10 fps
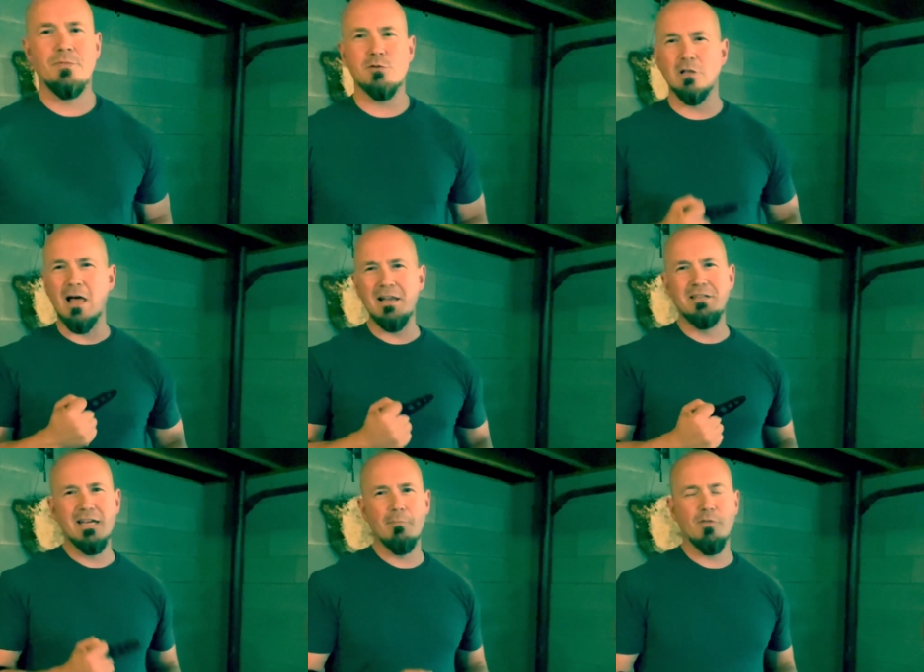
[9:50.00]
there's a lot of
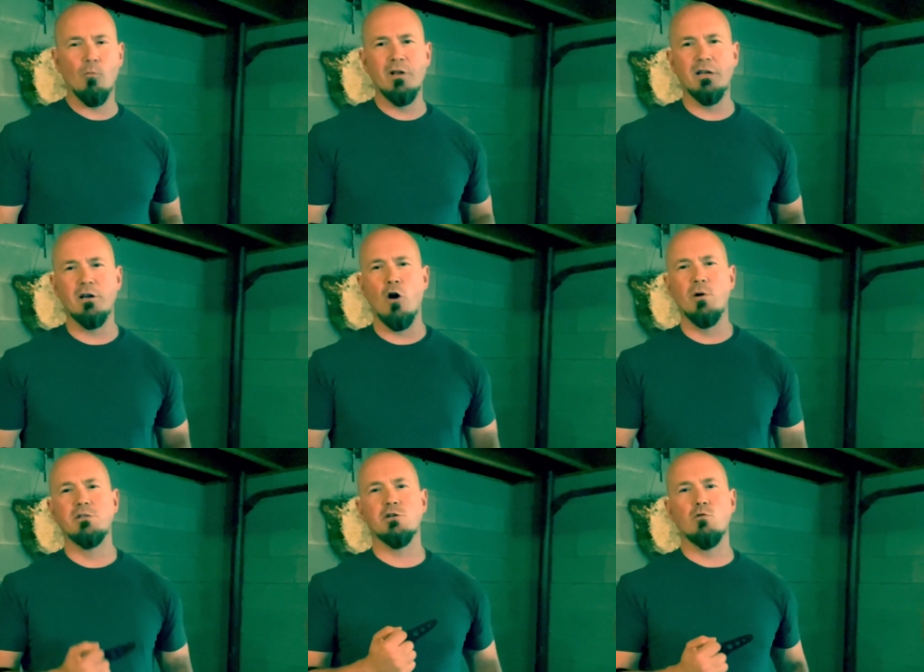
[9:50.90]
depth that we could go
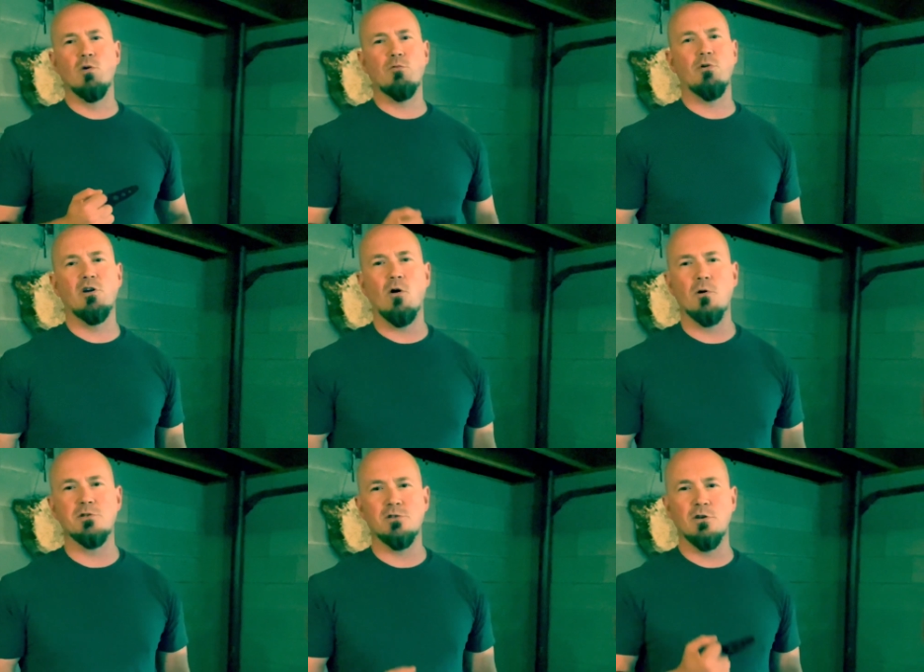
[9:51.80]
into with
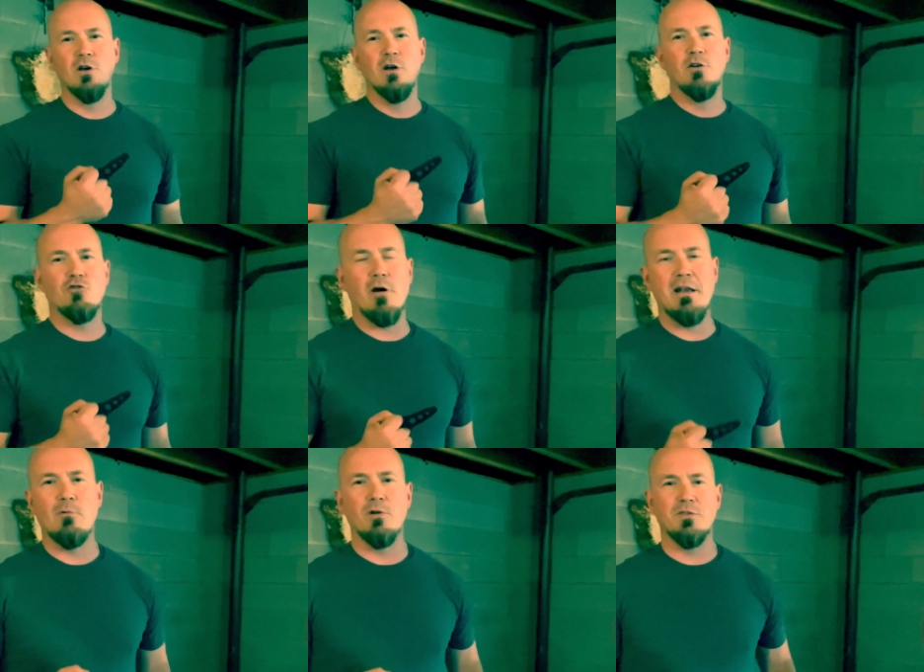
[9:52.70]
regards to
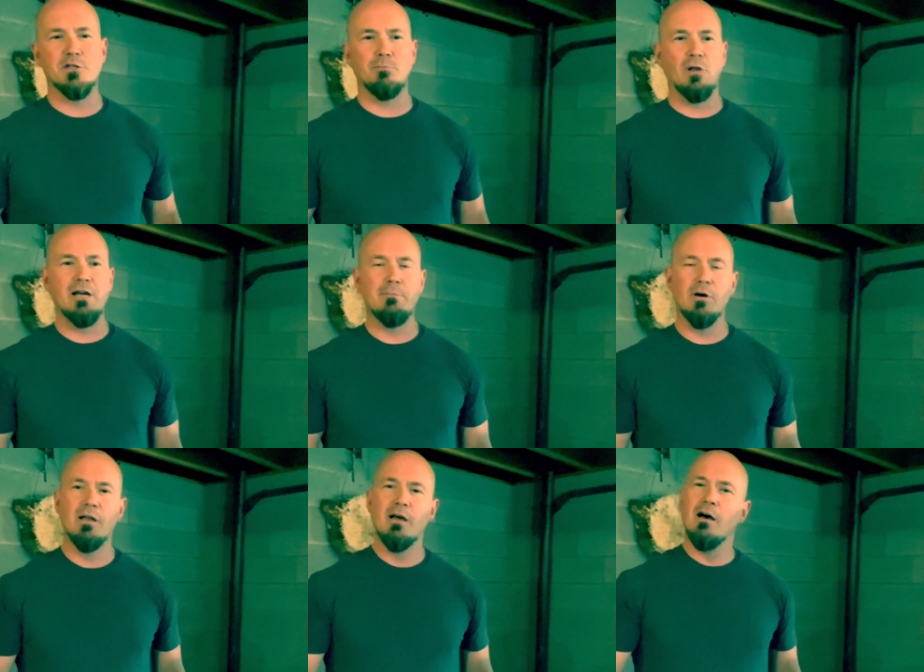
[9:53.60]
training with this blade.
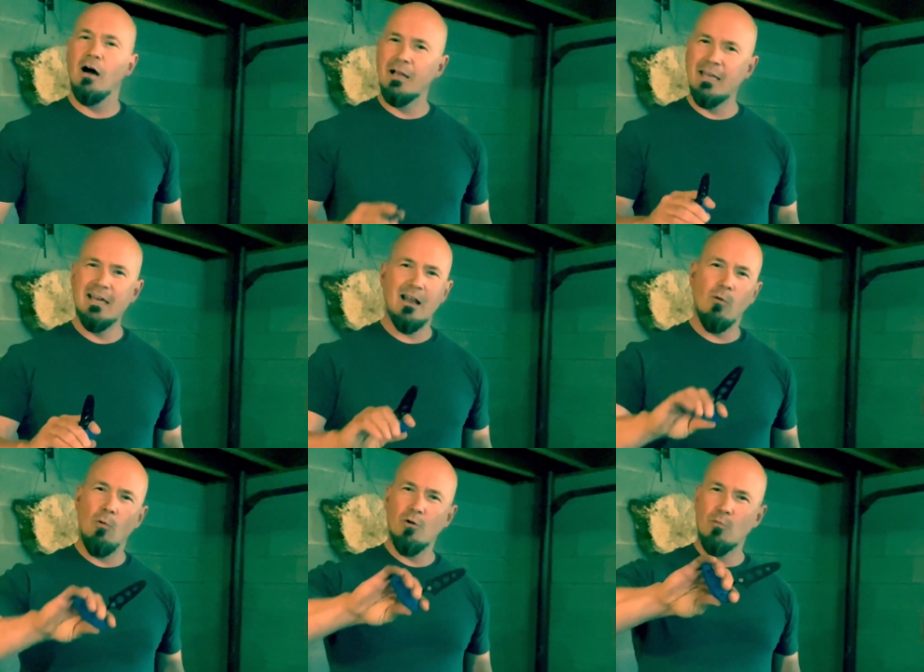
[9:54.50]
But again, I
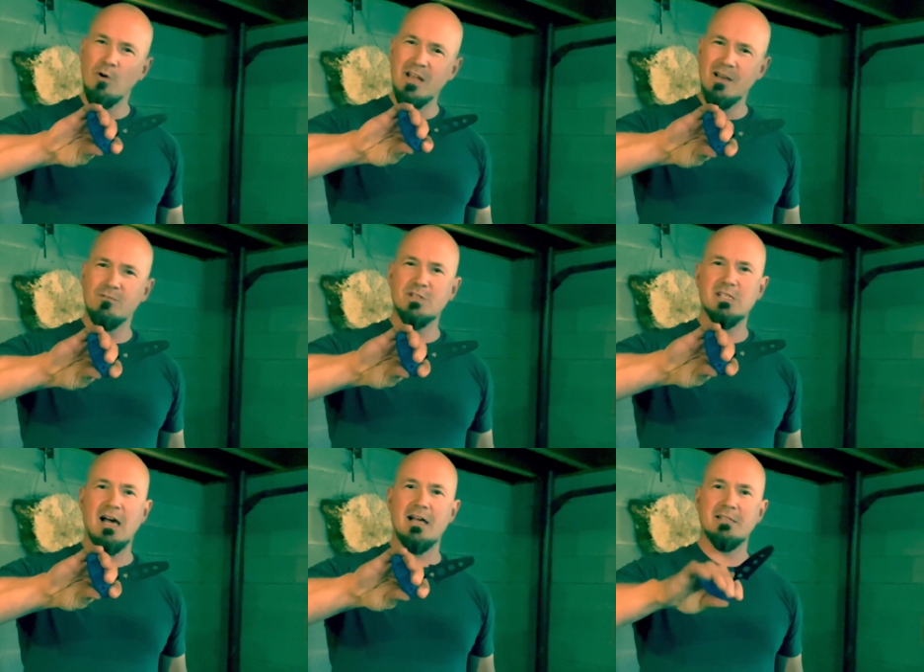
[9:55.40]
want to
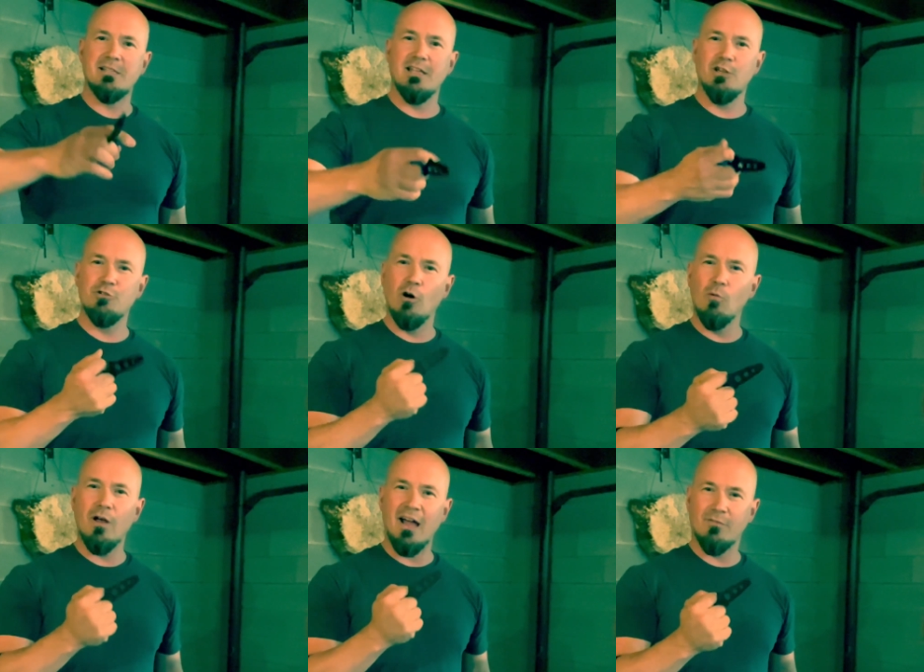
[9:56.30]
re-emphasize that you
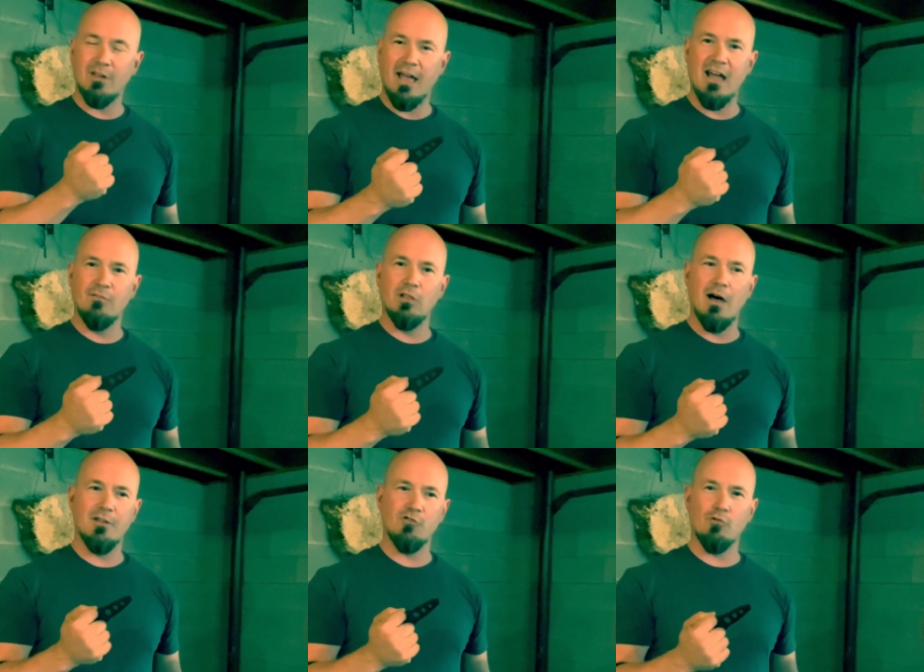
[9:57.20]
don't have to have a
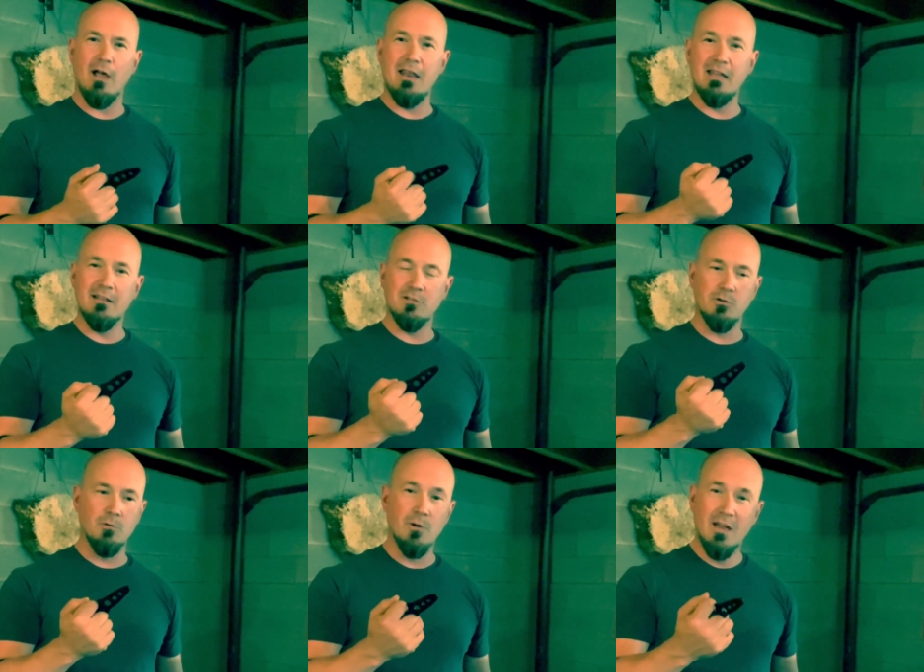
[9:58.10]
lot of training
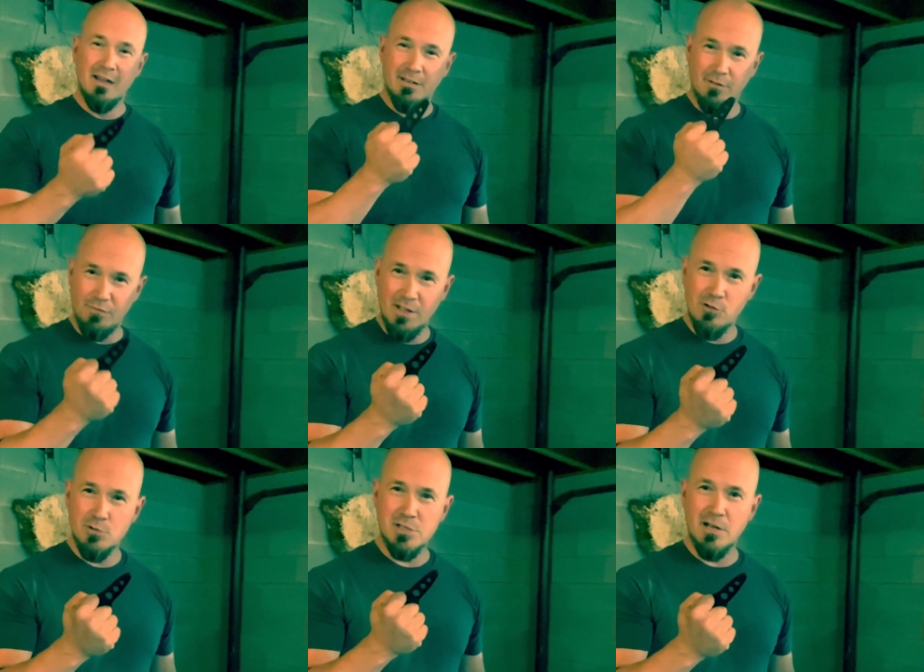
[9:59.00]
to defend
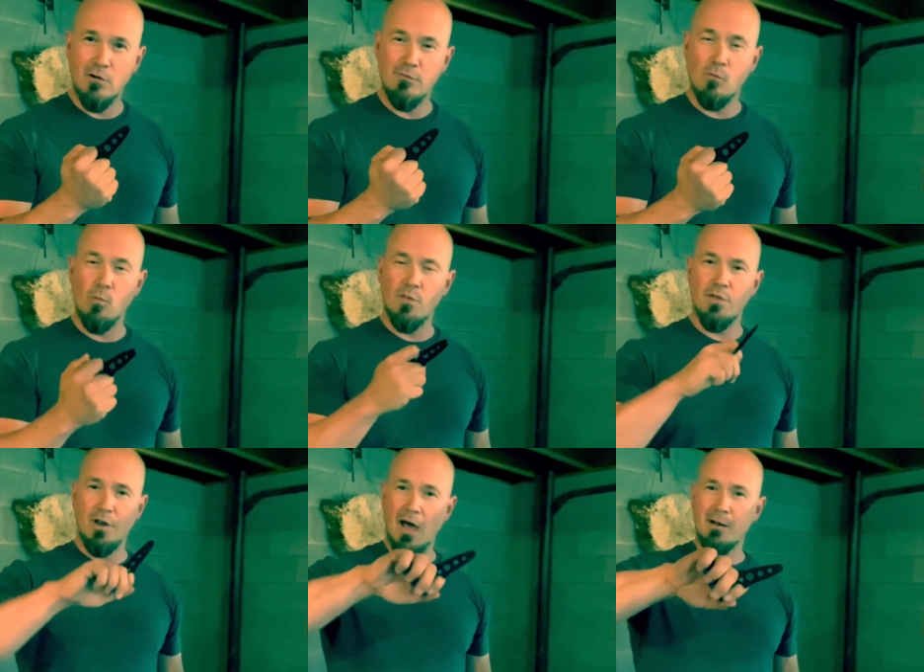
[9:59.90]
yourself with
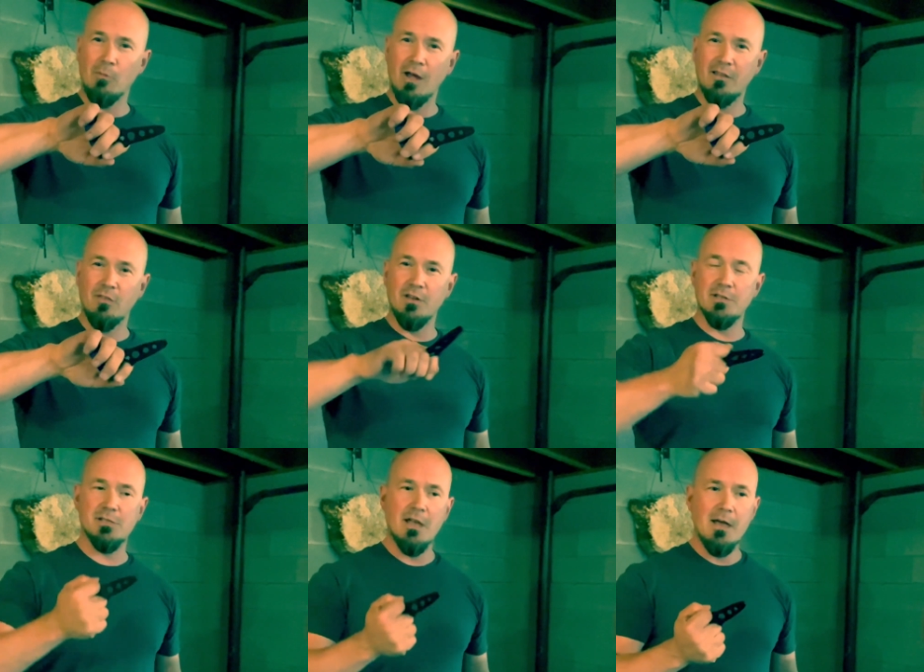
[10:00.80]
an item like this,